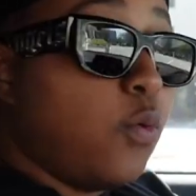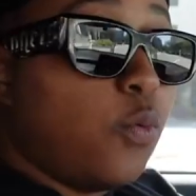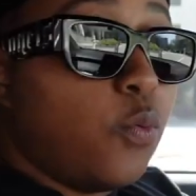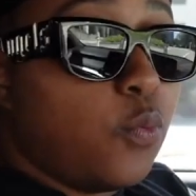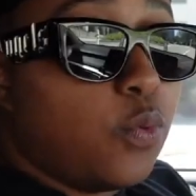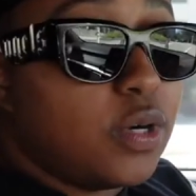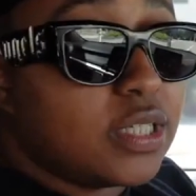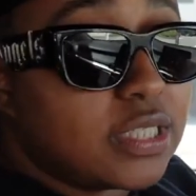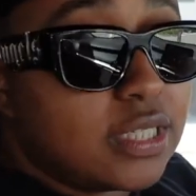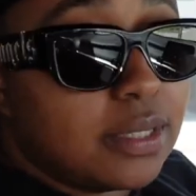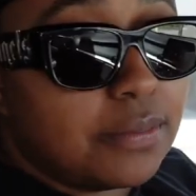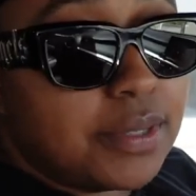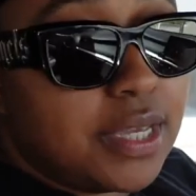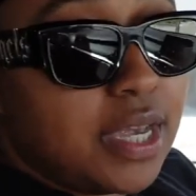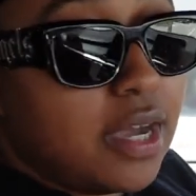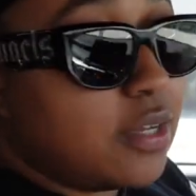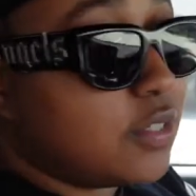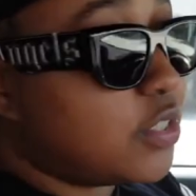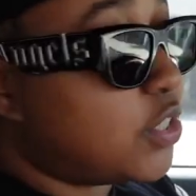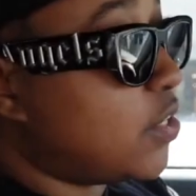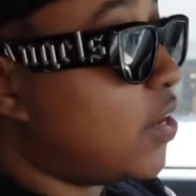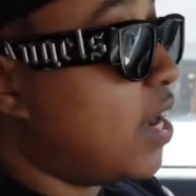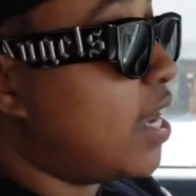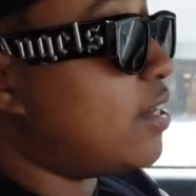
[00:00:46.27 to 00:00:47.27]
What's up,
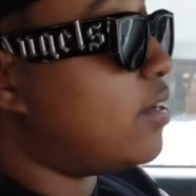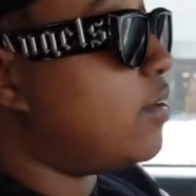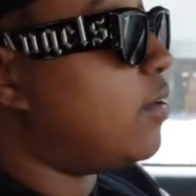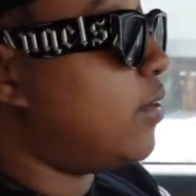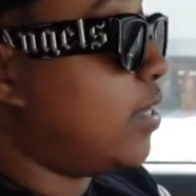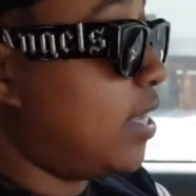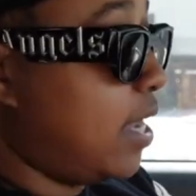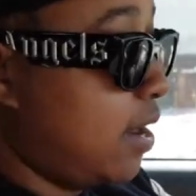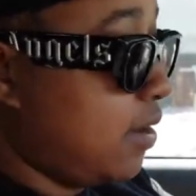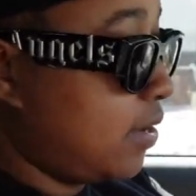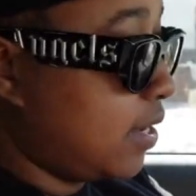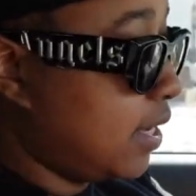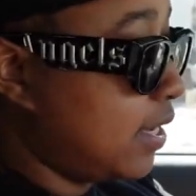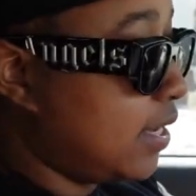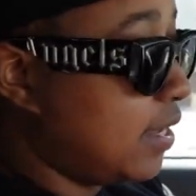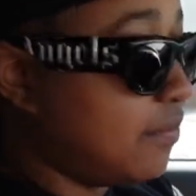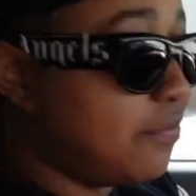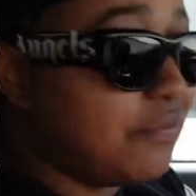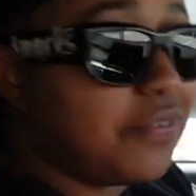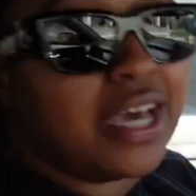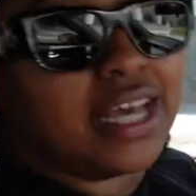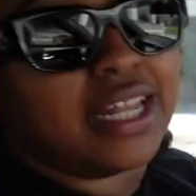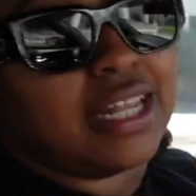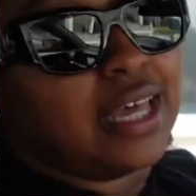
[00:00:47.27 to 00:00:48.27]
y'all? So I know y'all could get
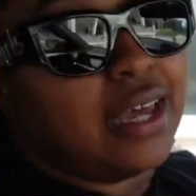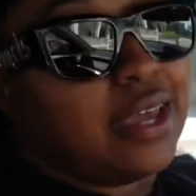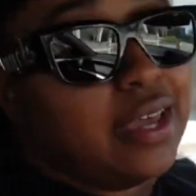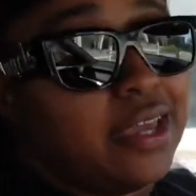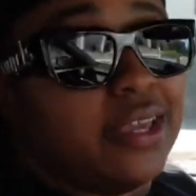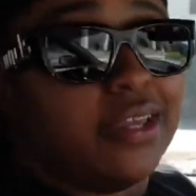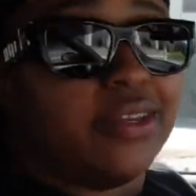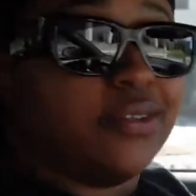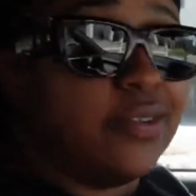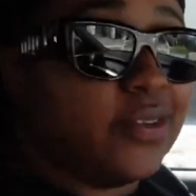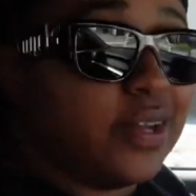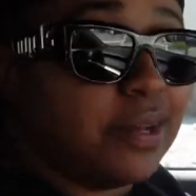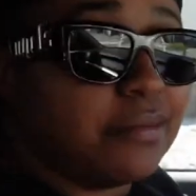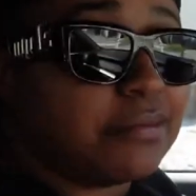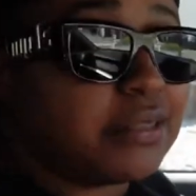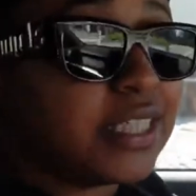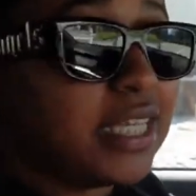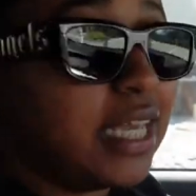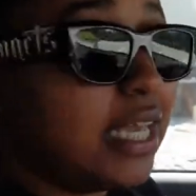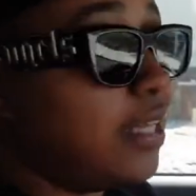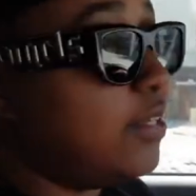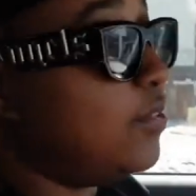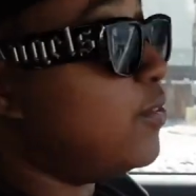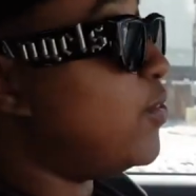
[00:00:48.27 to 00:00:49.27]
valet. You know what I'm
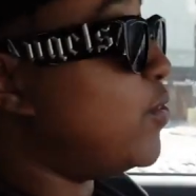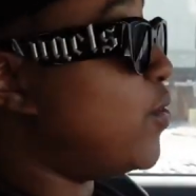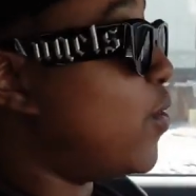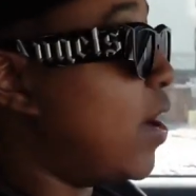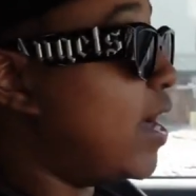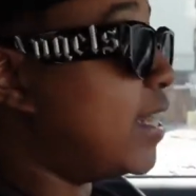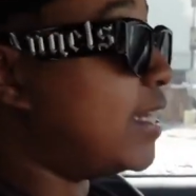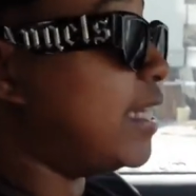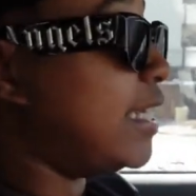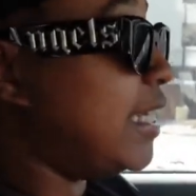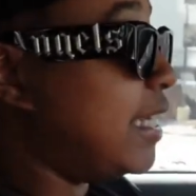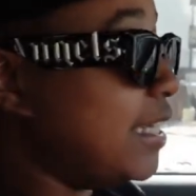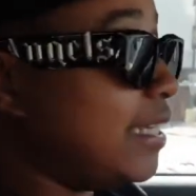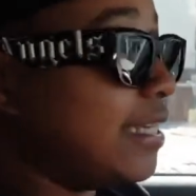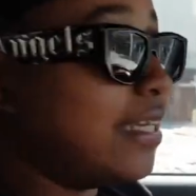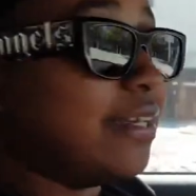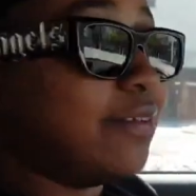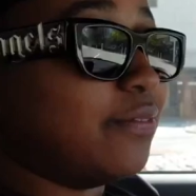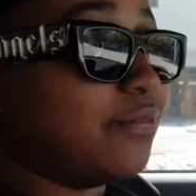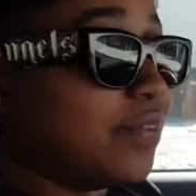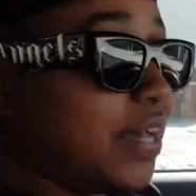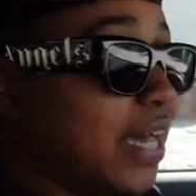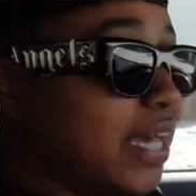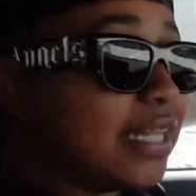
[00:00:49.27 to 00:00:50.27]
saying? You can go out to eat,
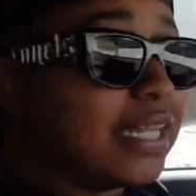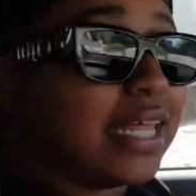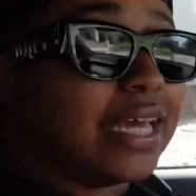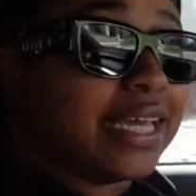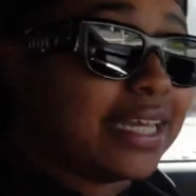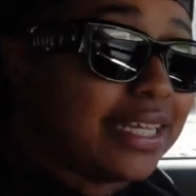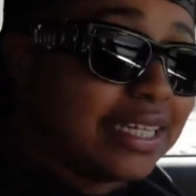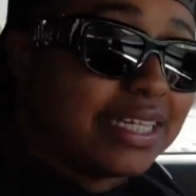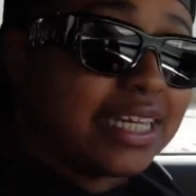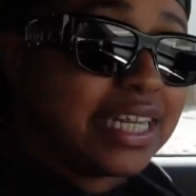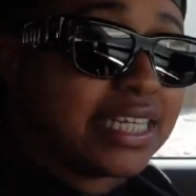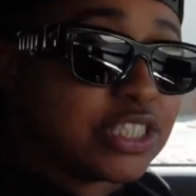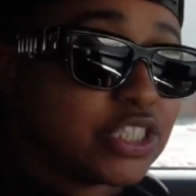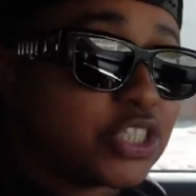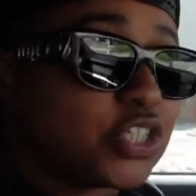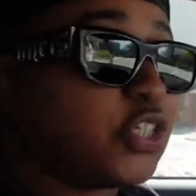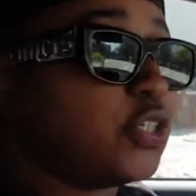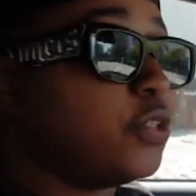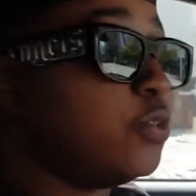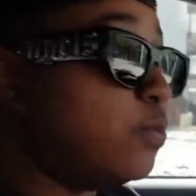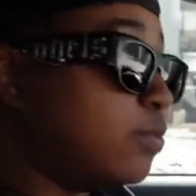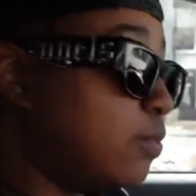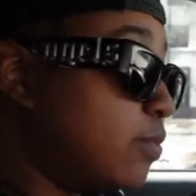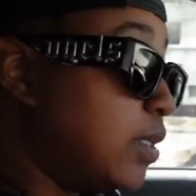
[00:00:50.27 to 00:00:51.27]
get valet. That's
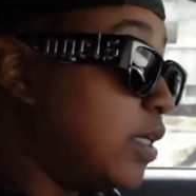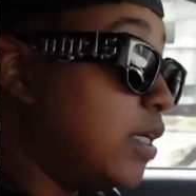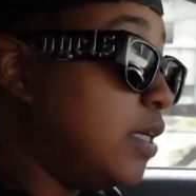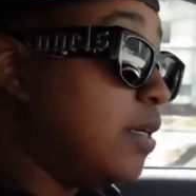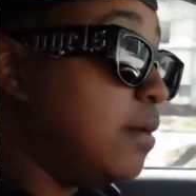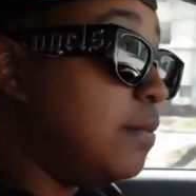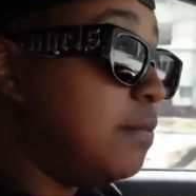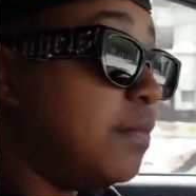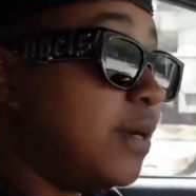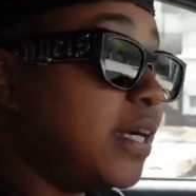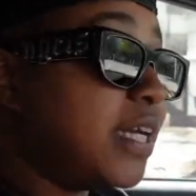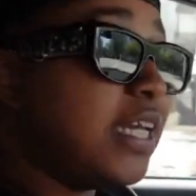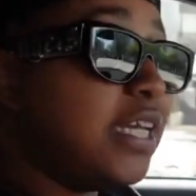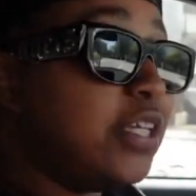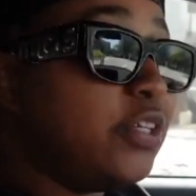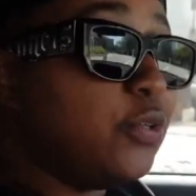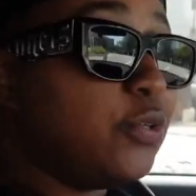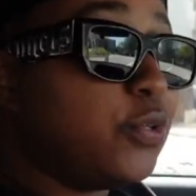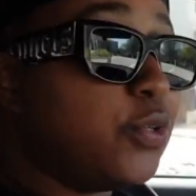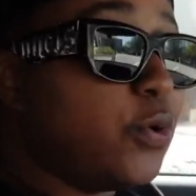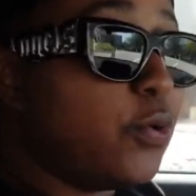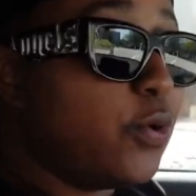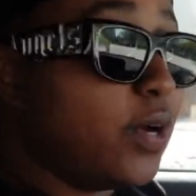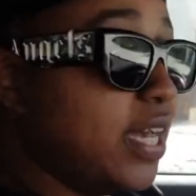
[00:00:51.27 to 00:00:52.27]
cute. But can
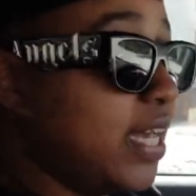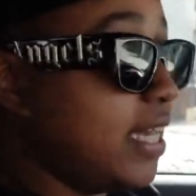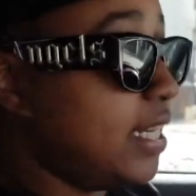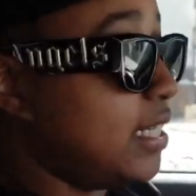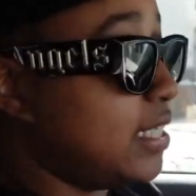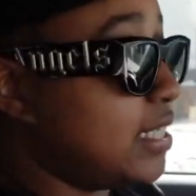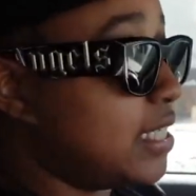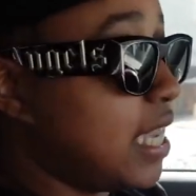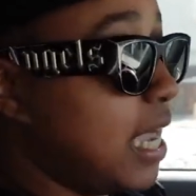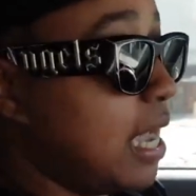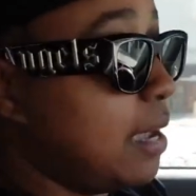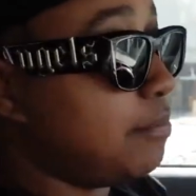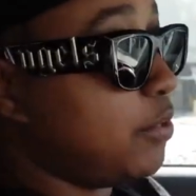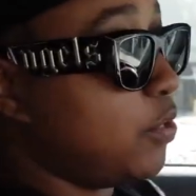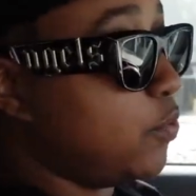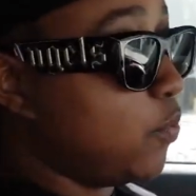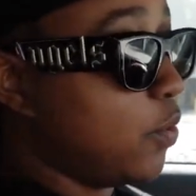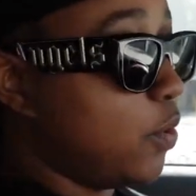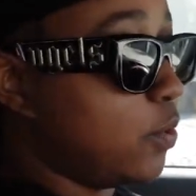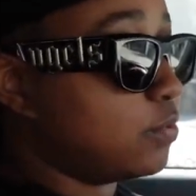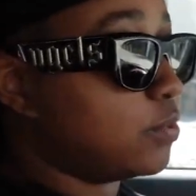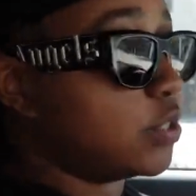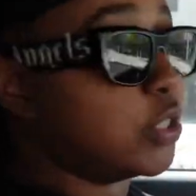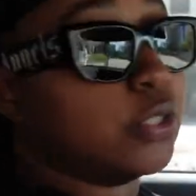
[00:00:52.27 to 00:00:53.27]
you do it anytime you
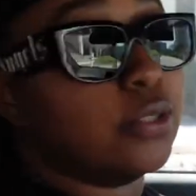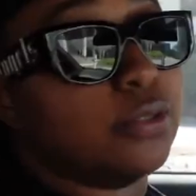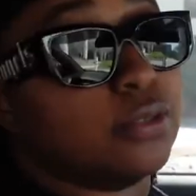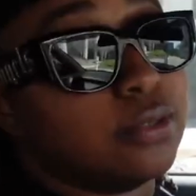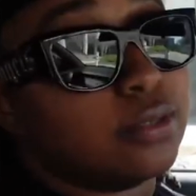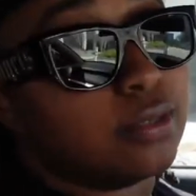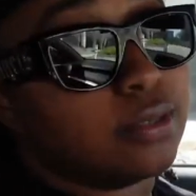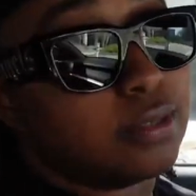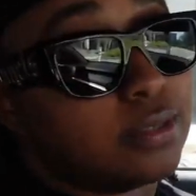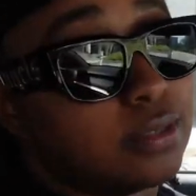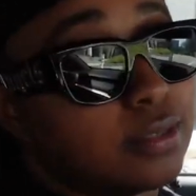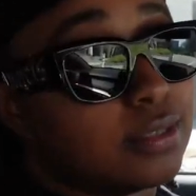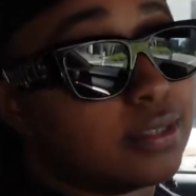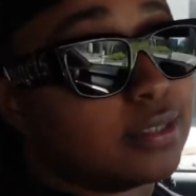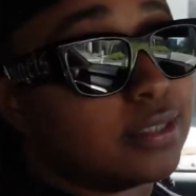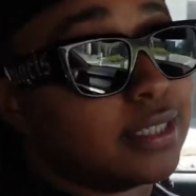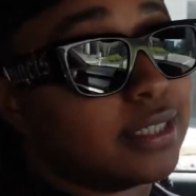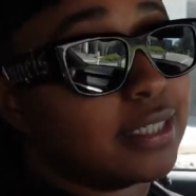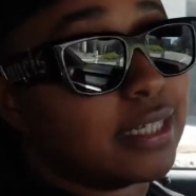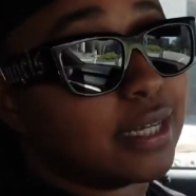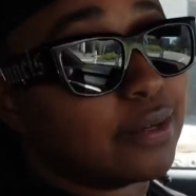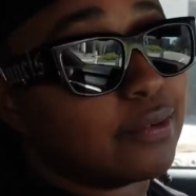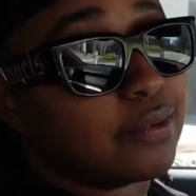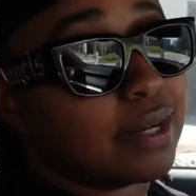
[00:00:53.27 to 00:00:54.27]
want to?
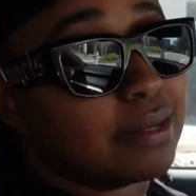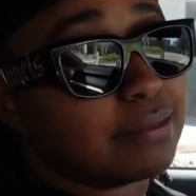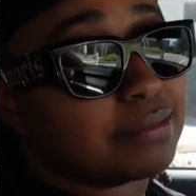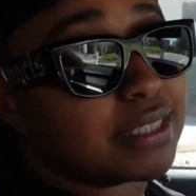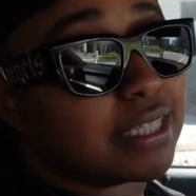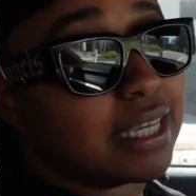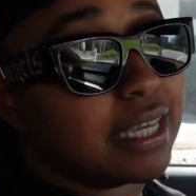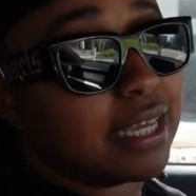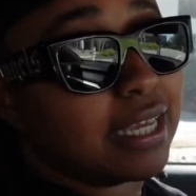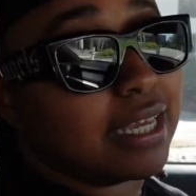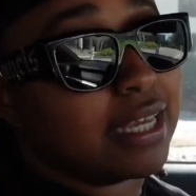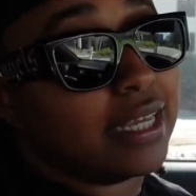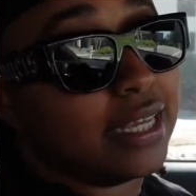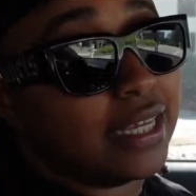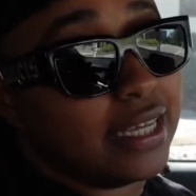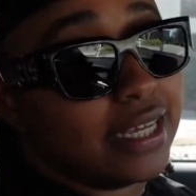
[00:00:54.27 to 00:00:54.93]
You dig what I'm saying?